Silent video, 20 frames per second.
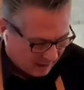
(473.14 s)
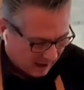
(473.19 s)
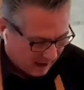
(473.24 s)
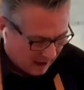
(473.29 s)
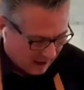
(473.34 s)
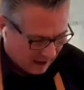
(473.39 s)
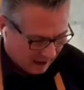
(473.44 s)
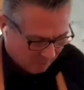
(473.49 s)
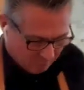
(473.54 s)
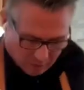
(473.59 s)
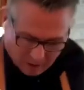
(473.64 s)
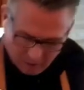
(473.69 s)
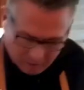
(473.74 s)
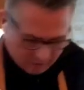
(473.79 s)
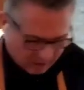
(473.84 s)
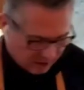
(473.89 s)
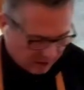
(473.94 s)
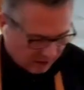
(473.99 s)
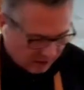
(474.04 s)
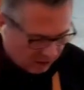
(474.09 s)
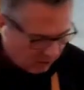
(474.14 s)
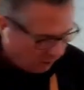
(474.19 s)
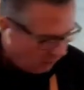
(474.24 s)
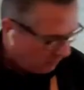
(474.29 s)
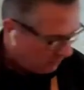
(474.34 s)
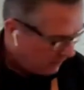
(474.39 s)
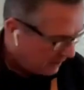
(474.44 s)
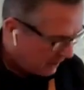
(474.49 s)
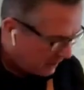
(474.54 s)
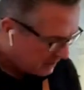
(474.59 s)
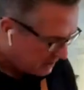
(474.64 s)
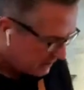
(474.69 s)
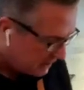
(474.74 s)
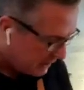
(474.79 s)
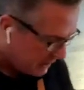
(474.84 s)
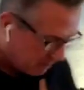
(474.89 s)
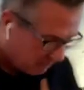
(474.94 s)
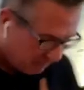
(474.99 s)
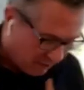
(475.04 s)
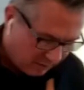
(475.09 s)
Well, the nice
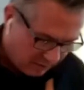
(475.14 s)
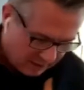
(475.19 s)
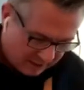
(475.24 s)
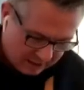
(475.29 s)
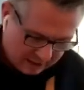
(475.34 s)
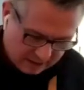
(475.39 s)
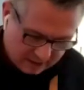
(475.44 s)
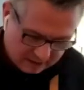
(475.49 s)
thing about it